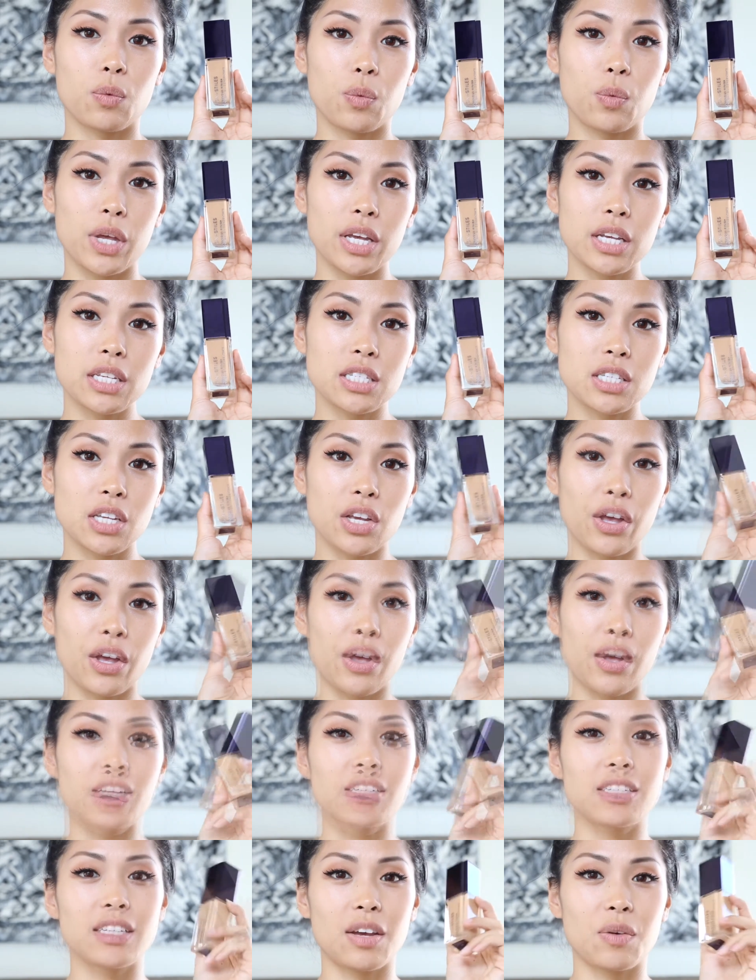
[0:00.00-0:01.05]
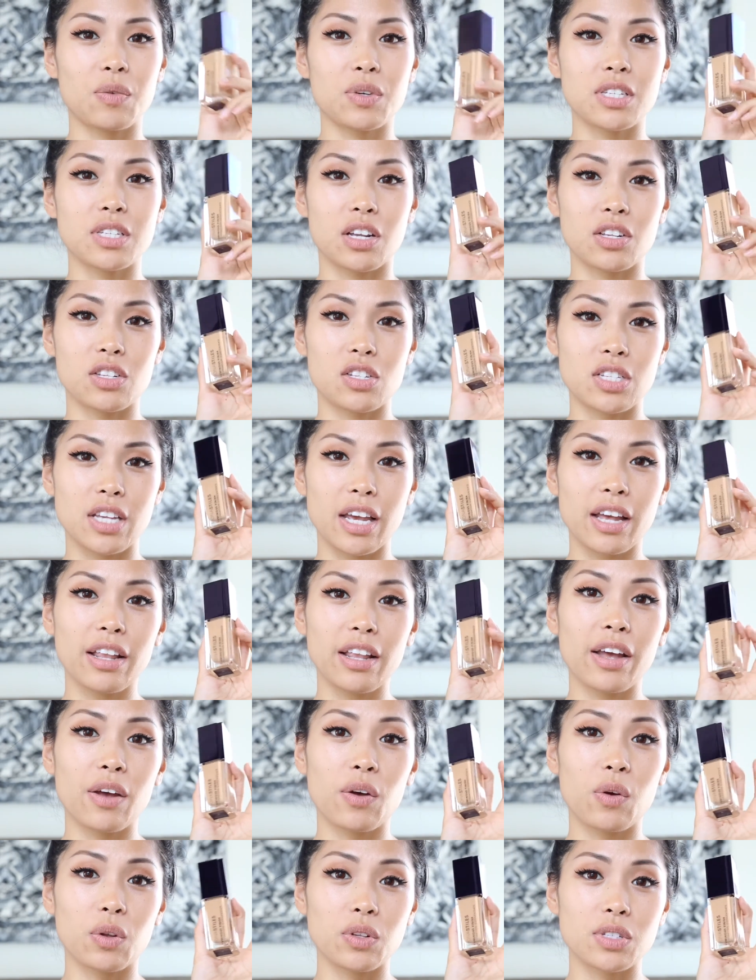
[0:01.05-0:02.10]
weeks ago and it was on sale
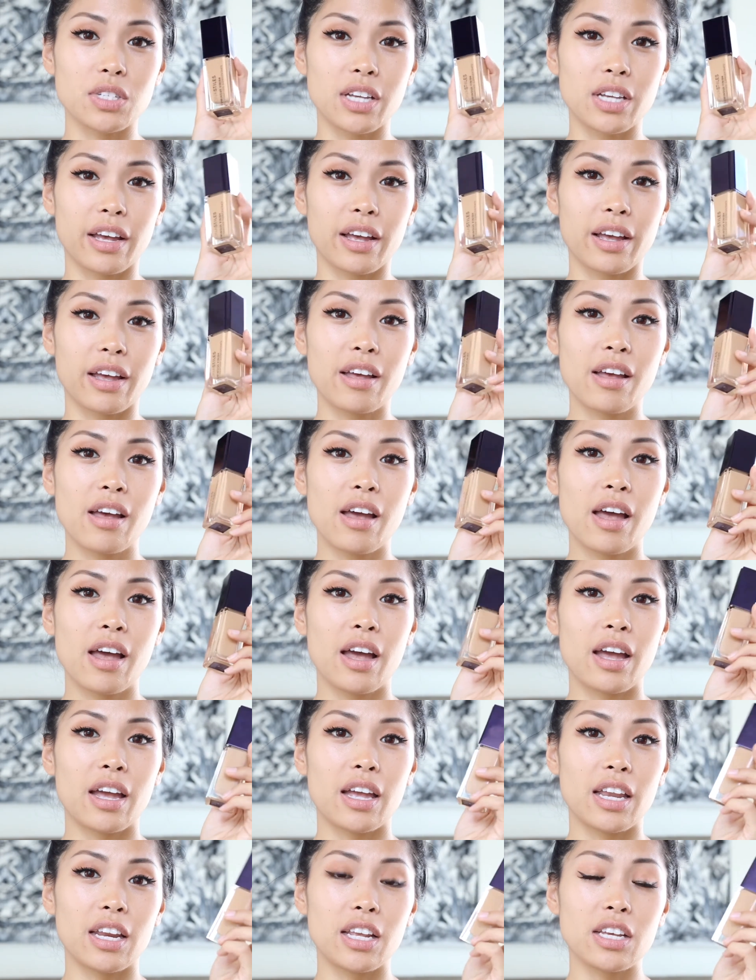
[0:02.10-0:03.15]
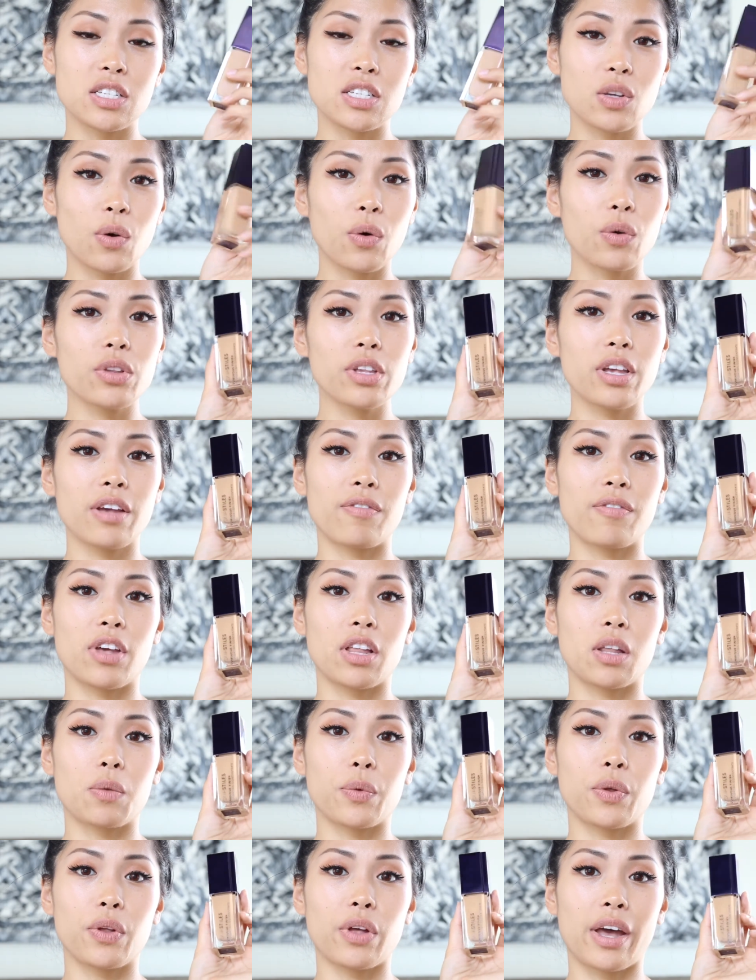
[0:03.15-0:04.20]
at Ulta it is only
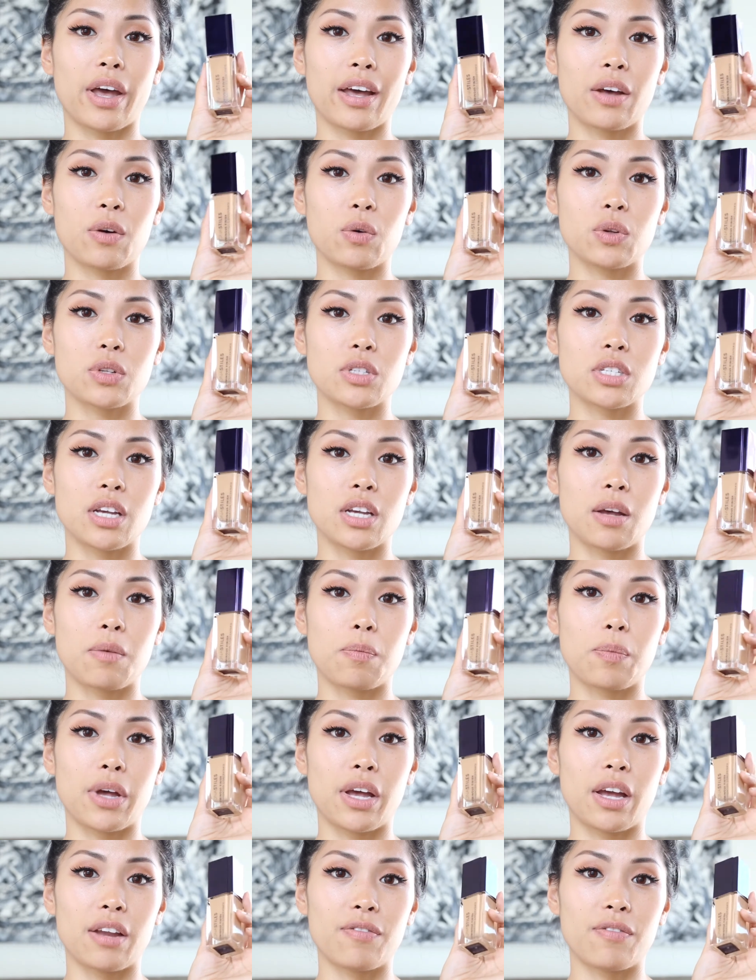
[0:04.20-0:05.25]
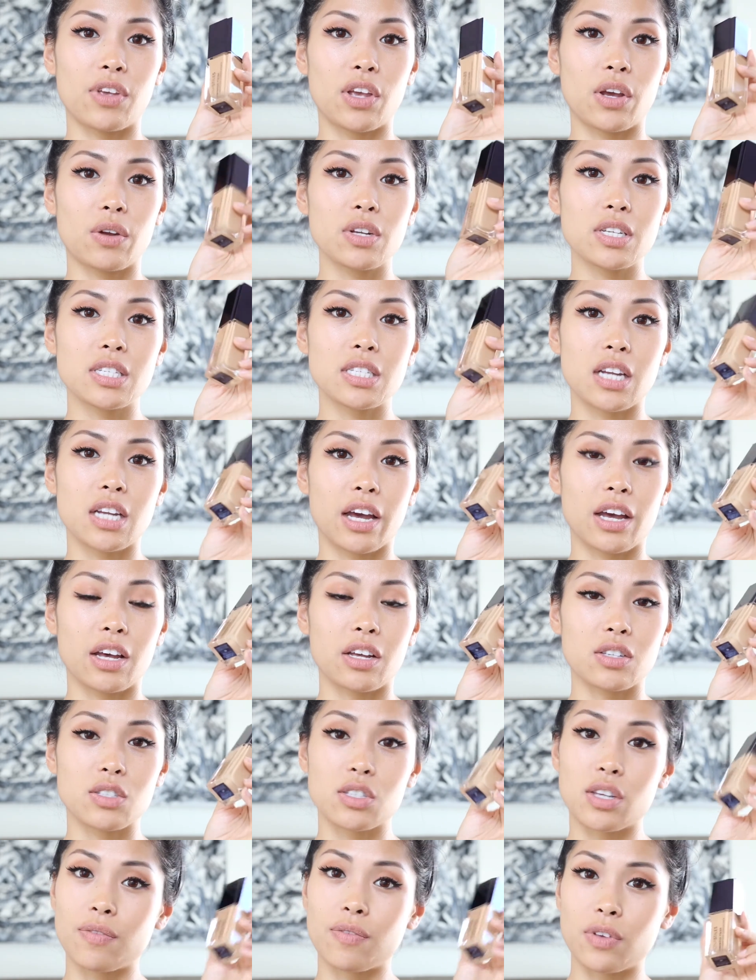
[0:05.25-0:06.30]
available at Ulta, but Fiona
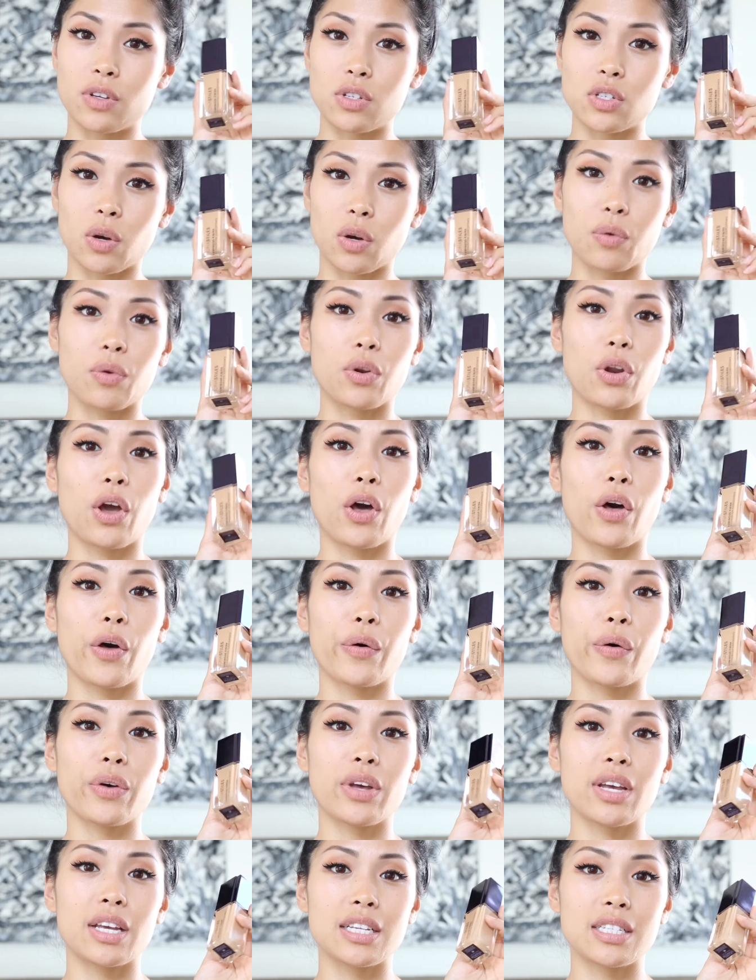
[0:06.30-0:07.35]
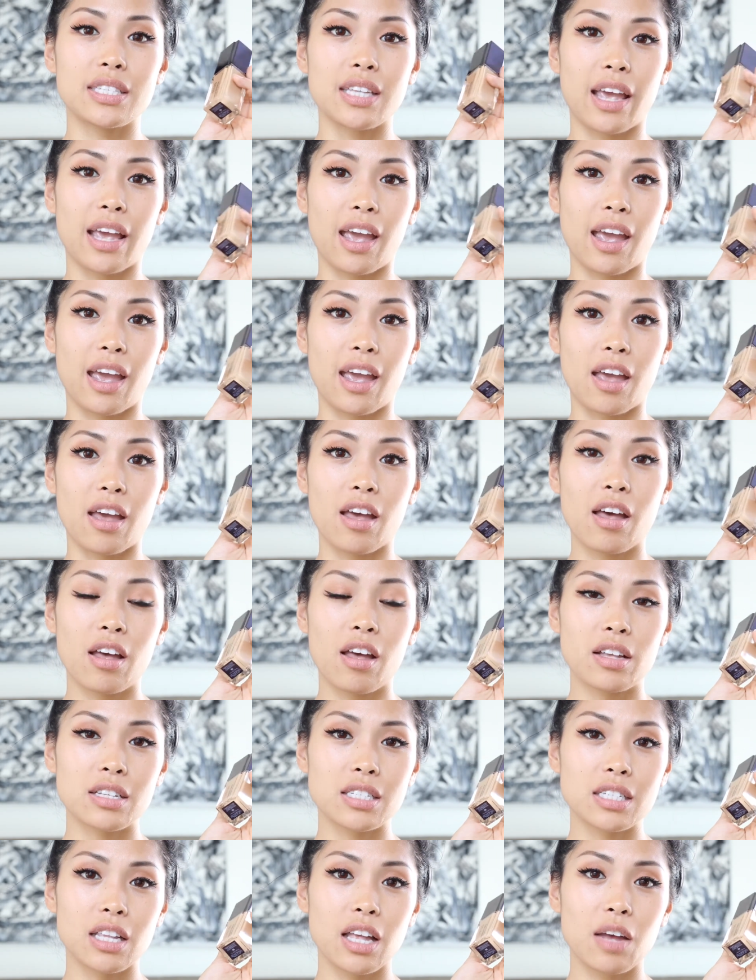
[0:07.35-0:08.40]
Stiles, if you don't know, is a
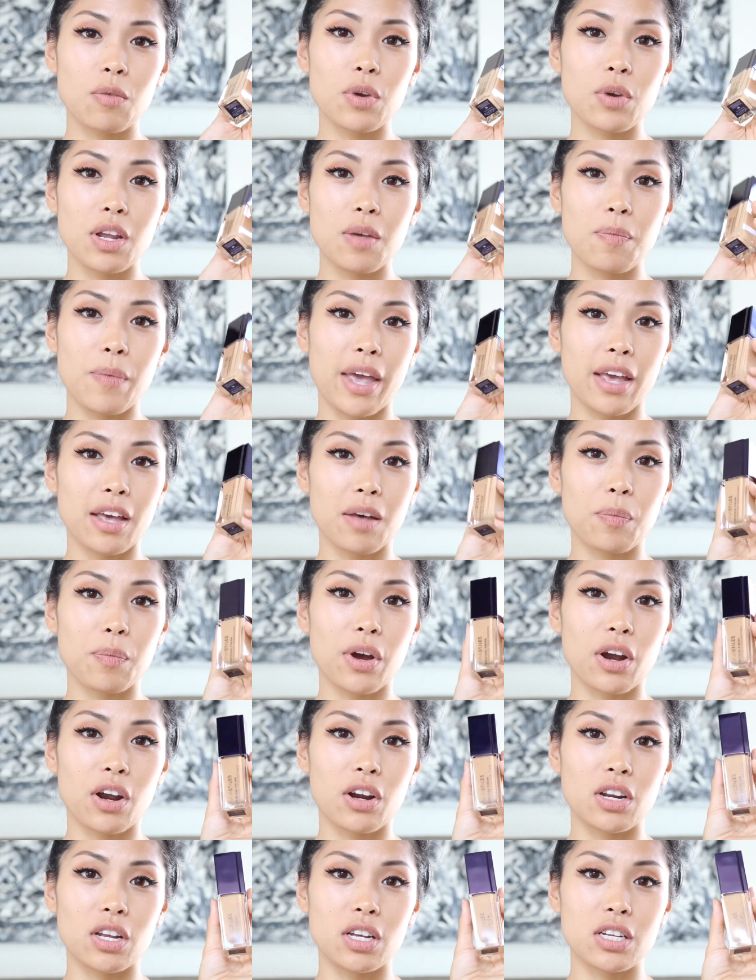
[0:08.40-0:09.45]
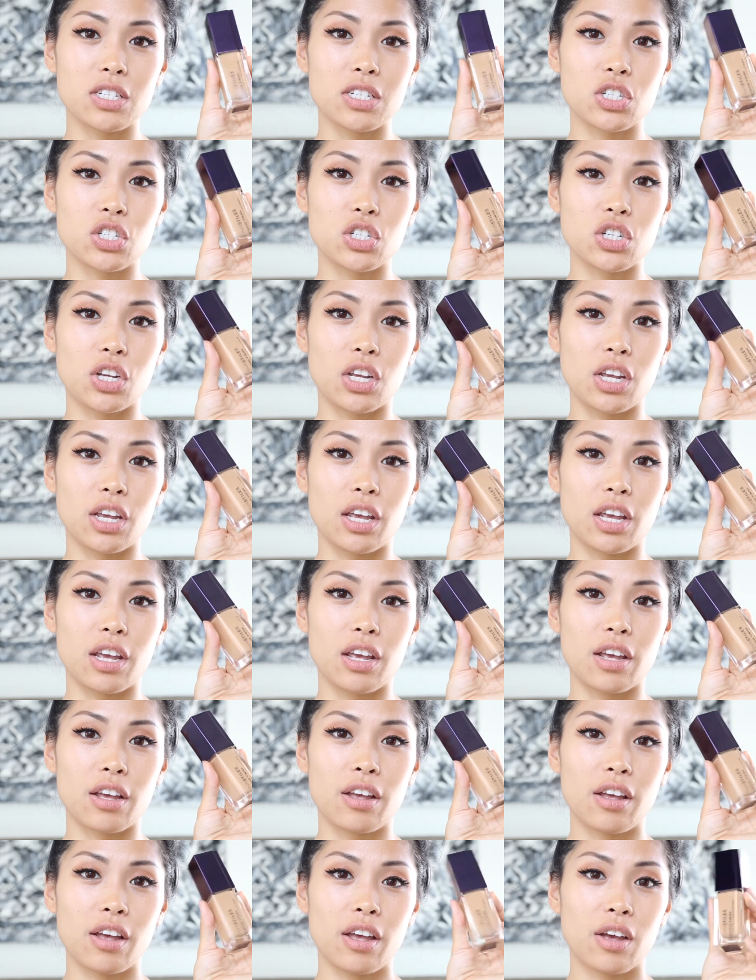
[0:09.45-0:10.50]
celebrity makeup artist. She